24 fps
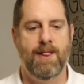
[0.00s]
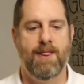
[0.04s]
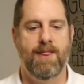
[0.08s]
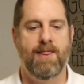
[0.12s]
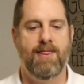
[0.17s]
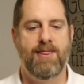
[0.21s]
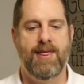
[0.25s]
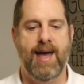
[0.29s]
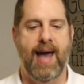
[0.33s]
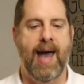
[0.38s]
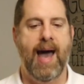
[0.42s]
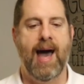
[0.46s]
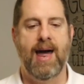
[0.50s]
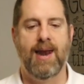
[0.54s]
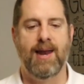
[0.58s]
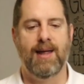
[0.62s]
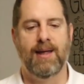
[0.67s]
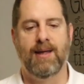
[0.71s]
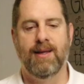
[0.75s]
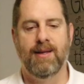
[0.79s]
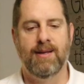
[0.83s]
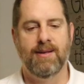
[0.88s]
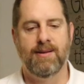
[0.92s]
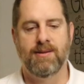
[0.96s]
that
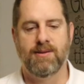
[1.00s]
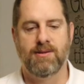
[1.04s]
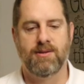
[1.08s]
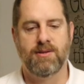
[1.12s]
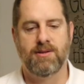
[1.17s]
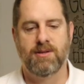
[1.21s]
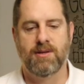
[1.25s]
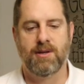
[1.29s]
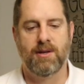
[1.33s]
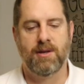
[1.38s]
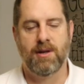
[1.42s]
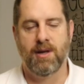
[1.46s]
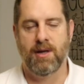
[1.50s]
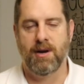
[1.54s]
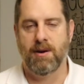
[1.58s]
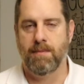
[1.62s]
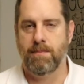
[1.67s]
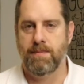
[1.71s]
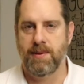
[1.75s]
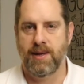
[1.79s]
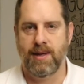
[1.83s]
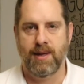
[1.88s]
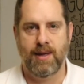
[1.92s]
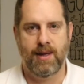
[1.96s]
is going
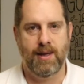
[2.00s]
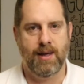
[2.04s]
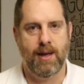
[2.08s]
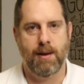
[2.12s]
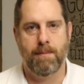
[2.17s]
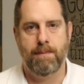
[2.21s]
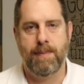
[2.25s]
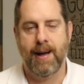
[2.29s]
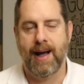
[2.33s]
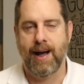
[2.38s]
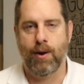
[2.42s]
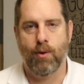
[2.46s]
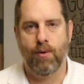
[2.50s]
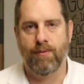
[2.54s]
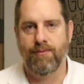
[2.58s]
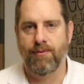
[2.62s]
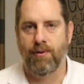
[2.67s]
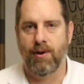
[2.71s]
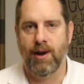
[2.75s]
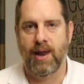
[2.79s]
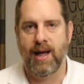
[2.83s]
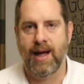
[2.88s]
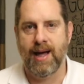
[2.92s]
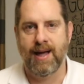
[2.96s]
to be a
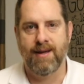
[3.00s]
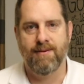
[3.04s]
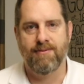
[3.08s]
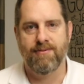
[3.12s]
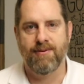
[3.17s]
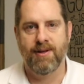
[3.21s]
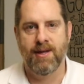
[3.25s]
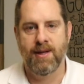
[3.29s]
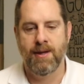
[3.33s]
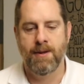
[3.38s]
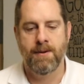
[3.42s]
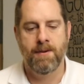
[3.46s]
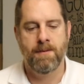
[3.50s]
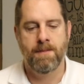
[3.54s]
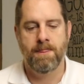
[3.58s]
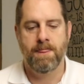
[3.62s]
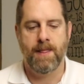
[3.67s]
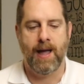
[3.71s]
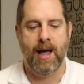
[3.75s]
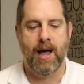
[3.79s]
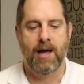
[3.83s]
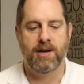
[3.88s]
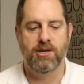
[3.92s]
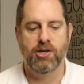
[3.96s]
powerful life.
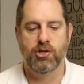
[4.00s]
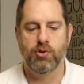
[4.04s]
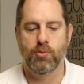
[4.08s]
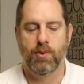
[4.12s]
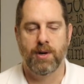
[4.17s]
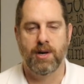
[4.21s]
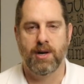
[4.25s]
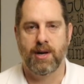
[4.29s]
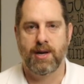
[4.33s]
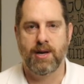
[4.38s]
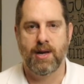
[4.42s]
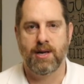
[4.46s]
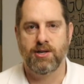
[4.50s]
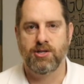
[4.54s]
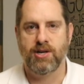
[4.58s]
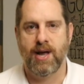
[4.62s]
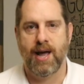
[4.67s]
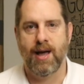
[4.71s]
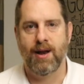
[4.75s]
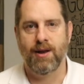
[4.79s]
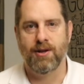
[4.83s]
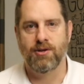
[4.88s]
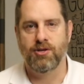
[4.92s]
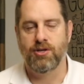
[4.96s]
I just want to
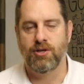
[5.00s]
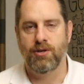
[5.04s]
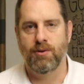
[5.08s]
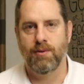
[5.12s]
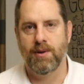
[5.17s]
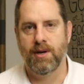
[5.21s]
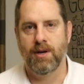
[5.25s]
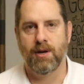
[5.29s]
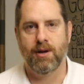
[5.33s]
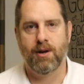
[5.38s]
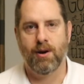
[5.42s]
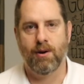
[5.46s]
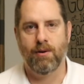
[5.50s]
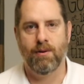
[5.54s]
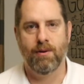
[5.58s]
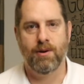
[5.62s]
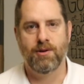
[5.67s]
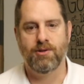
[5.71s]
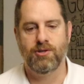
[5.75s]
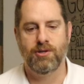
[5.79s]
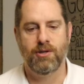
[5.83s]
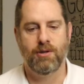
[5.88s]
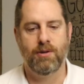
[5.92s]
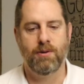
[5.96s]
challenge you and
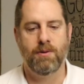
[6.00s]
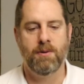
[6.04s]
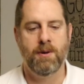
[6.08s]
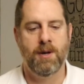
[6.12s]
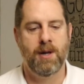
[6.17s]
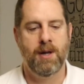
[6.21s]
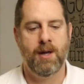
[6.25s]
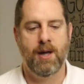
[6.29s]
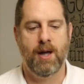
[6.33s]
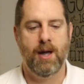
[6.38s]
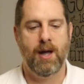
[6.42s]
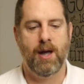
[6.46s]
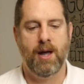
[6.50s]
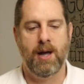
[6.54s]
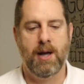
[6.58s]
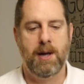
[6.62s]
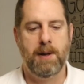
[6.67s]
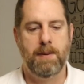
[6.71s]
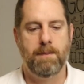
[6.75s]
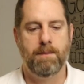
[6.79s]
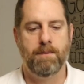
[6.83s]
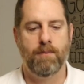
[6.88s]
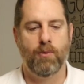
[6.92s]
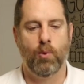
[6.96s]
encourage you.
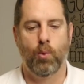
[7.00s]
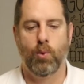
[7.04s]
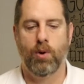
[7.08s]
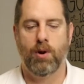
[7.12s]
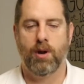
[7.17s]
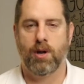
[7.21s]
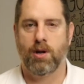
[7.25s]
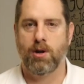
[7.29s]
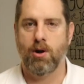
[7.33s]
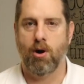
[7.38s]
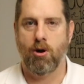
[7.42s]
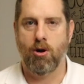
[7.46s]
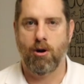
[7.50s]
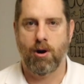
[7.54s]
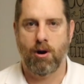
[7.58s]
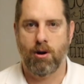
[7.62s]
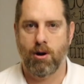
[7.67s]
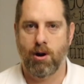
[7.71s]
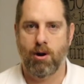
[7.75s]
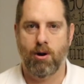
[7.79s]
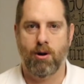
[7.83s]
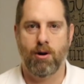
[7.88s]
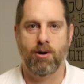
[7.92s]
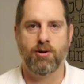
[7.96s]
Um, we're to guard
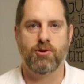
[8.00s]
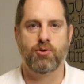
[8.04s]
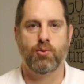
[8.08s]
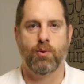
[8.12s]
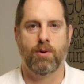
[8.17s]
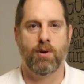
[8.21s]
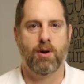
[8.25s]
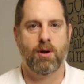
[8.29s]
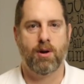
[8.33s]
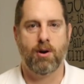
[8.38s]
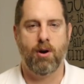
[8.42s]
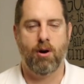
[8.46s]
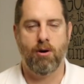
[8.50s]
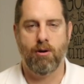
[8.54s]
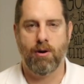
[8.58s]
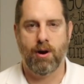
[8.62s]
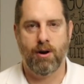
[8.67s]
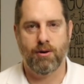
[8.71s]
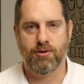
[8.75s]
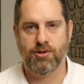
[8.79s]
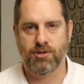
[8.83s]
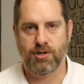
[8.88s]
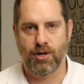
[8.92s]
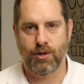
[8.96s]
our hearts, we're to
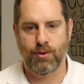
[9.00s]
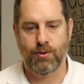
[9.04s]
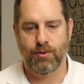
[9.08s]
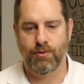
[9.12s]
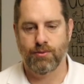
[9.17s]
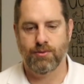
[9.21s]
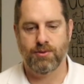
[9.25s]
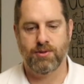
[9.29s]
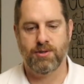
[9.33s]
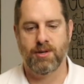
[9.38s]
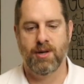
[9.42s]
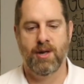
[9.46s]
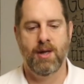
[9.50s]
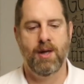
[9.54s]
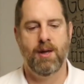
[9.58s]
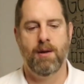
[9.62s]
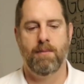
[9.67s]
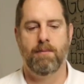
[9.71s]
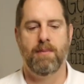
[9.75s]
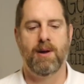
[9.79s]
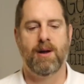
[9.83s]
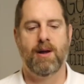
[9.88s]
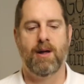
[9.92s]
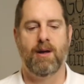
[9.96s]
guard our souls,
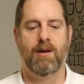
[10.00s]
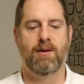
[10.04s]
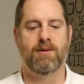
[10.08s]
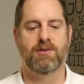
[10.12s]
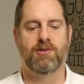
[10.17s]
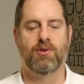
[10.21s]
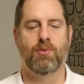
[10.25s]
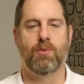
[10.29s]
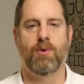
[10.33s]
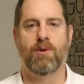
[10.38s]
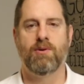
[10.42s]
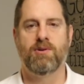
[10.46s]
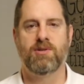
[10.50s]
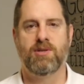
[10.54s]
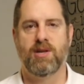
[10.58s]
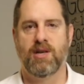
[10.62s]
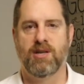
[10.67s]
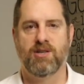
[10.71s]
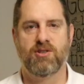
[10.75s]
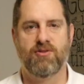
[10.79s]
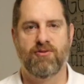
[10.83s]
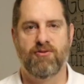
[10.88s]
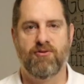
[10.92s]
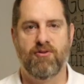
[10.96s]
because the word
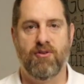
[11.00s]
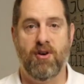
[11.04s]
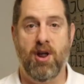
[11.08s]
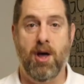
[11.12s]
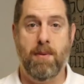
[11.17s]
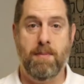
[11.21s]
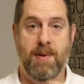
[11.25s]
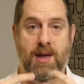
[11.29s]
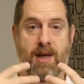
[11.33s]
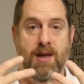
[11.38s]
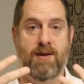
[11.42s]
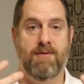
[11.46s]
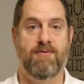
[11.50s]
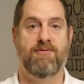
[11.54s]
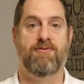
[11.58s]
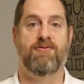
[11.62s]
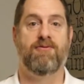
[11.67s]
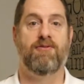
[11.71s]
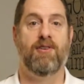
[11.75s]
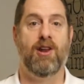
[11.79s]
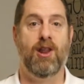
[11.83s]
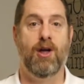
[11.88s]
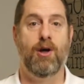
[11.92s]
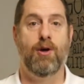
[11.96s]
says, from it
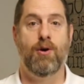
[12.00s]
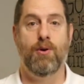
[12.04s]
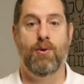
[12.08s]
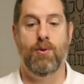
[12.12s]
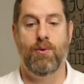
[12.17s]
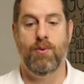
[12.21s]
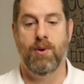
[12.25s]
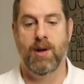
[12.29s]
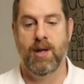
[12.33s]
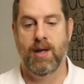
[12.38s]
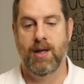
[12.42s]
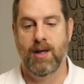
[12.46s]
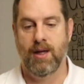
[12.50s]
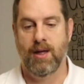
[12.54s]
flow